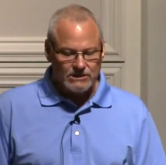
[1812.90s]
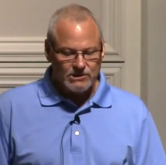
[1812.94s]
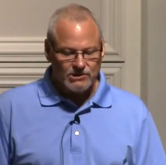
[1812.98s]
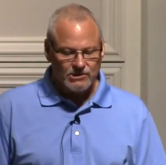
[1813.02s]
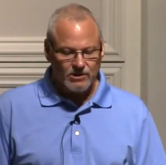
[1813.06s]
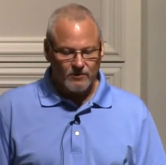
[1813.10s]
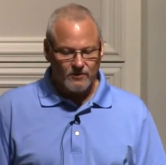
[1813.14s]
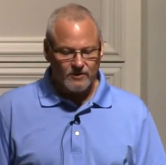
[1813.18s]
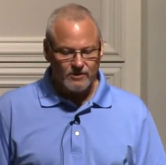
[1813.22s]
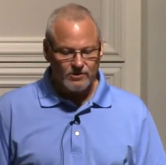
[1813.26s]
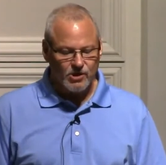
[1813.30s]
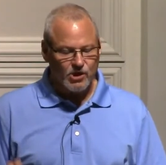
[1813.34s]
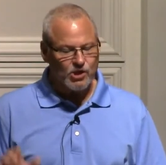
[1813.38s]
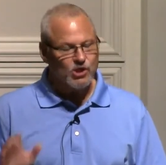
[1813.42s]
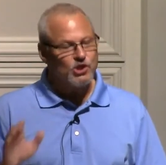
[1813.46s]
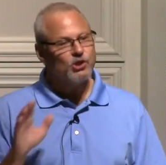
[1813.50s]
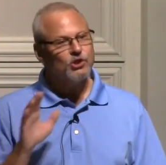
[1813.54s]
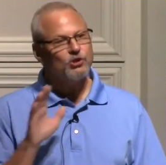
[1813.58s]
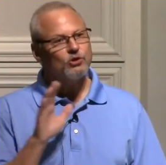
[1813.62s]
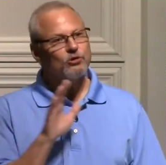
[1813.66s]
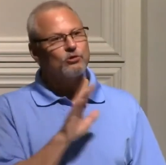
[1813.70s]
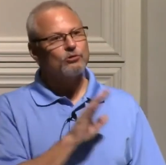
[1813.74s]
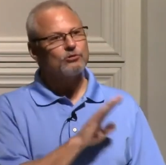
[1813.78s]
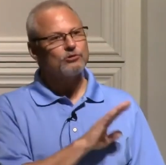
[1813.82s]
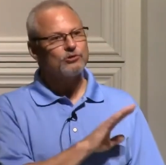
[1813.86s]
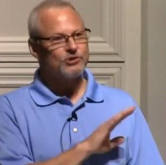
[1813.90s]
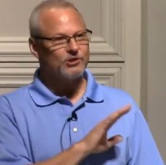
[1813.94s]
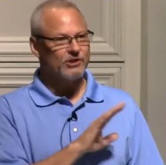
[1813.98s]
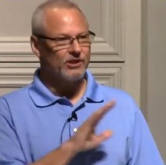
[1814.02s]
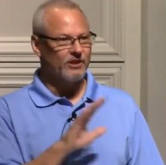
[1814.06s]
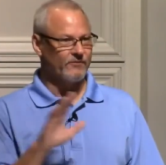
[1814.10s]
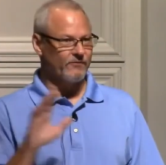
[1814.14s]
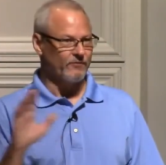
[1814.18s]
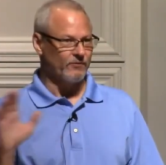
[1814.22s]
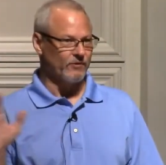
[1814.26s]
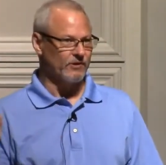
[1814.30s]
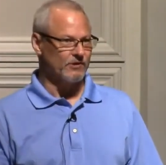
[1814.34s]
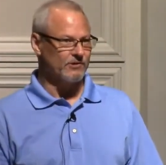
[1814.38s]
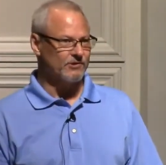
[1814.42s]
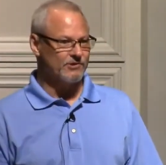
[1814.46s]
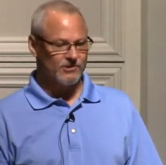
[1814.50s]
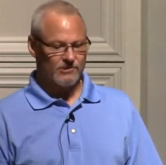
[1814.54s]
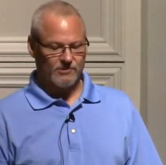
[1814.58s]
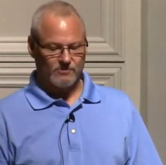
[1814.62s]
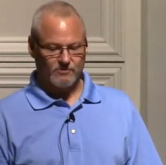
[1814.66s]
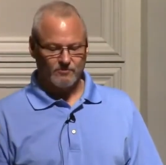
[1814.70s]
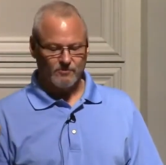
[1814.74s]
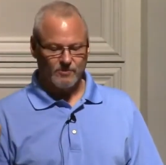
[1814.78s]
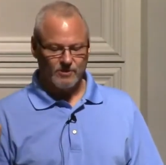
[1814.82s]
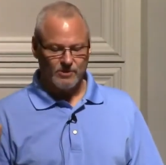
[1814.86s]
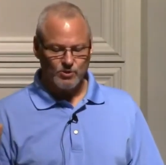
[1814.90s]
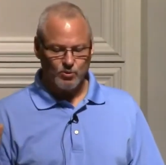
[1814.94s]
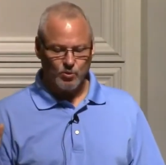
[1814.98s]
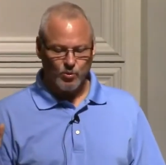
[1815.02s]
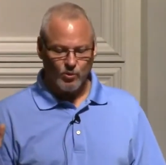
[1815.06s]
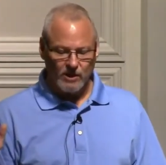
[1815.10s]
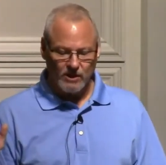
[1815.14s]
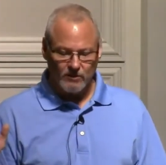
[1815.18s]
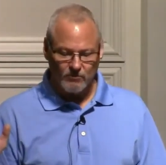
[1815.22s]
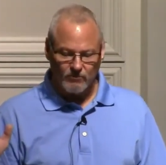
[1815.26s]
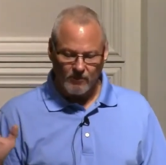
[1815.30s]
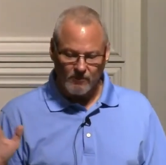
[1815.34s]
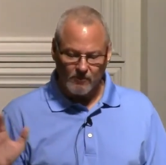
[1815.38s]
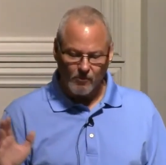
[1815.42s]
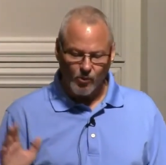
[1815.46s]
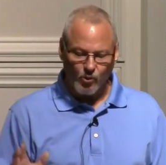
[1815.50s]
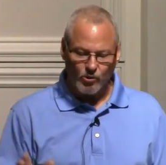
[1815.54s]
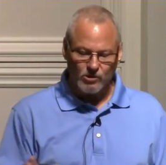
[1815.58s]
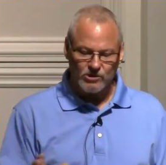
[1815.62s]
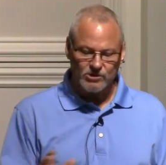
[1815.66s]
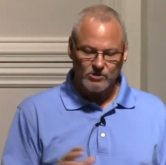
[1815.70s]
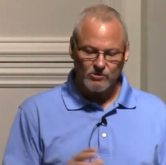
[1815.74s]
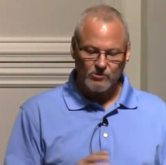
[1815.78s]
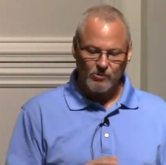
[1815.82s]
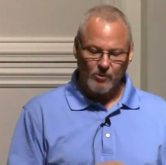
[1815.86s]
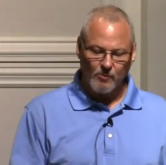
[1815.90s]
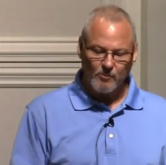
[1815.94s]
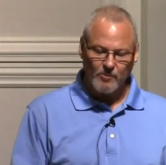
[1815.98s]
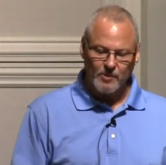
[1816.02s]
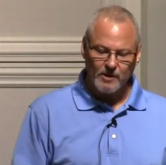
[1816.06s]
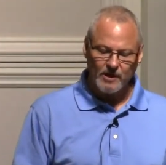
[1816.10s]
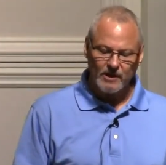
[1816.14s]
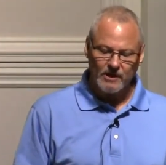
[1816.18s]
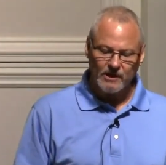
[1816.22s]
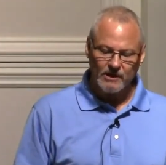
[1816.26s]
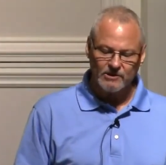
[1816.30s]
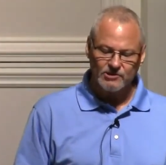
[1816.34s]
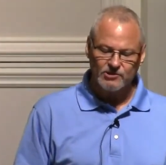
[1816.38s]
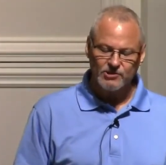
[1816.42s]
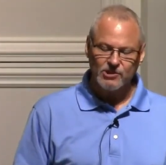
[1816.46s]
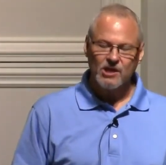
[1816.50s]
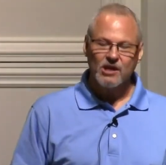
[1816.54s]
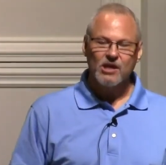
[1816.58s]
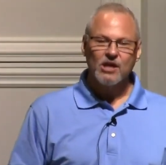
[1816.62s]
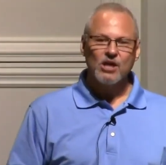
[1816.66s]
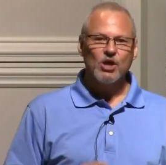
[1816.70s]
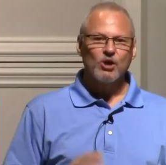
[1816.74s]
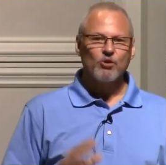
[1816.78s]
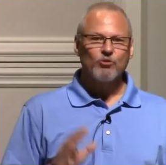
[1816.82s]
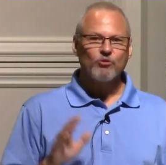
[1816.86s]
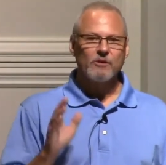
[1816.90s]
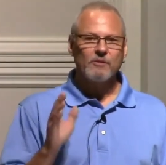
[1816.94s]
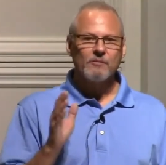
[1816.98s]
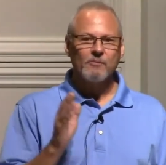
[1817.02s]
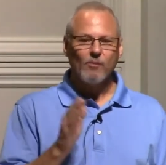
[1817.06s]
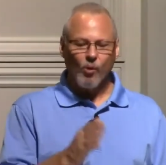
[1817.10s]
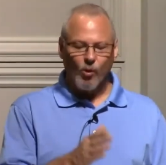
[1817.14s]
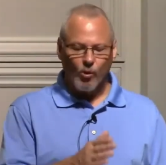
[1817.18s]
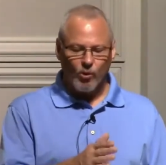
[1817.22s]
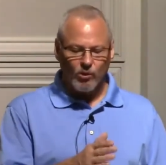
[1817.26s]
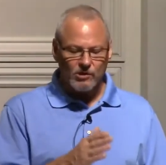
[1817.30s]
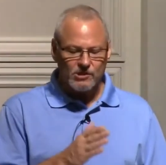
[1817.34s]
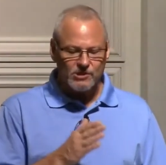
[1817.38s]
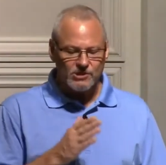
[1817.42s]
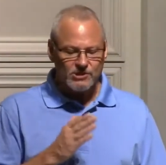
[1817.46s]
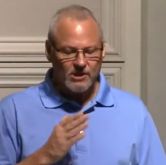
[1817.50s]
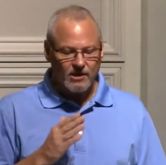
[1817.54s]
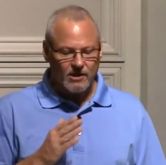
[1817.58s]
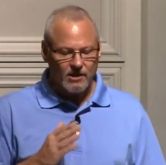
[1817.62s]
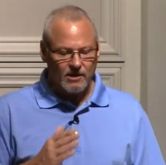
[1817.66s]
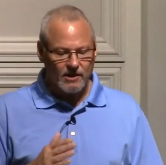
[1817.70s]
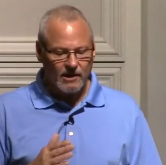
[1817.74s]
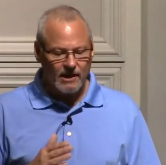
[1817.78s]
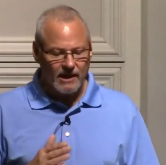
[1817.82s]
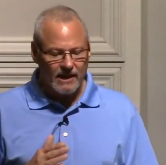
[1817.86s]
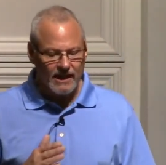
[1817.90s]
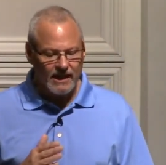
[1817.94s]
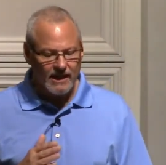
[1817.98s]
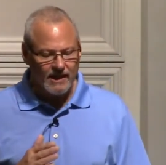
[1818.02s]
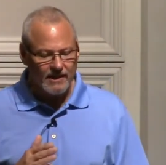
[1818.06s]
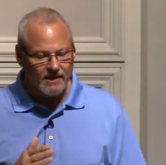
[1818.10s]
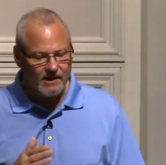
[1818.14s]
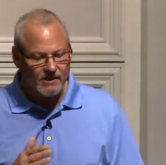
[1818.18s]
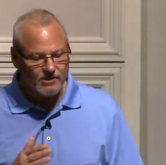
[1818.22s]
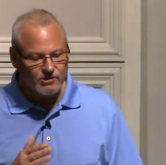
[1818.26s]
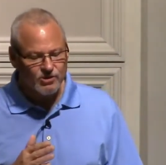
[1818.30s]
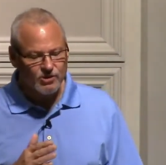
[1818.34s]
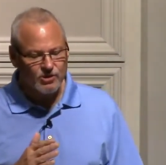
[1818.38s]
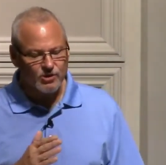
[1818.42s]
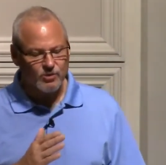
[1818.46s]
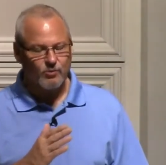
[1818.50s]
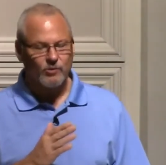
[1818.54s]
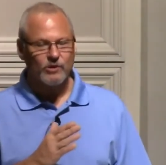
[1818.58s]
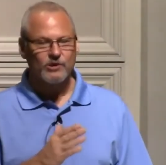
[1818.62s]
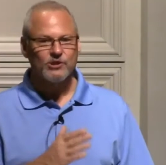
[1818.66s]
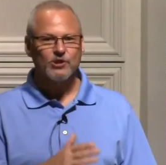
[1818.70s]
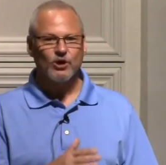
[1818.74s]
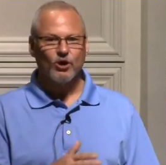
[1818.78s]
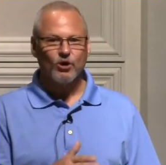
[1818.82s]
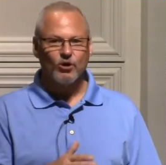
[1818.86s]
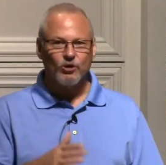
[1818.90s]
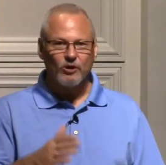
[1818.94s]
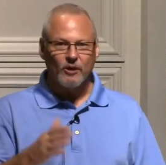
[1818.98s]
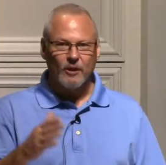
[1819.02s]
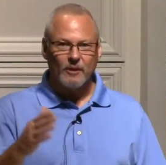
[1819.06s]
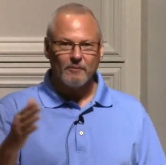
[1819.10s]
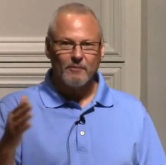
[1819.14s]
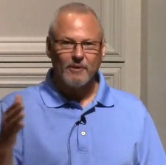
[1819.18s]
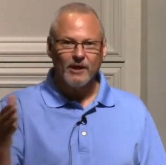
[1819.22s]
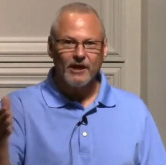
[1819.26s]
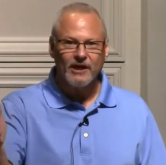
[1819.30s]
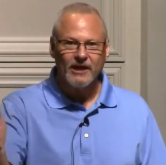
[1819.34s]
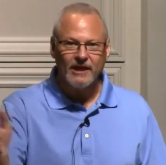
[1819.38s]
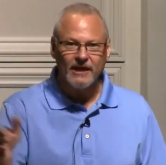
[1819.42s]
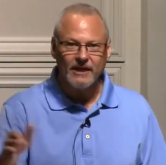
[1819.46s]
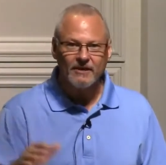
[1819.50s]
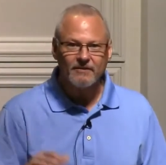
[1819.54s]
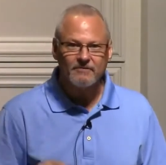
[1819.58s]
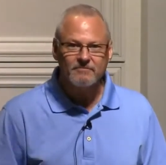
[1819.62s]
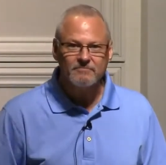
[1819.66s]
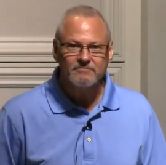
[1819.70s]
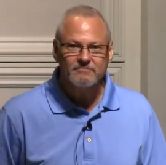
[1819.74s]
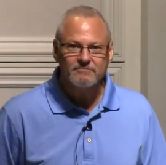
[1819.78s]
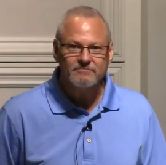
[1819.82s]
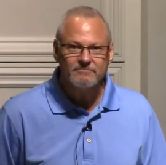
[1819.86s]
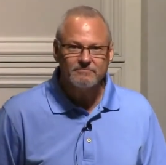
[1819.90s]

So there's a huge difference between remorse and repentance. Remorse led to the return of the money.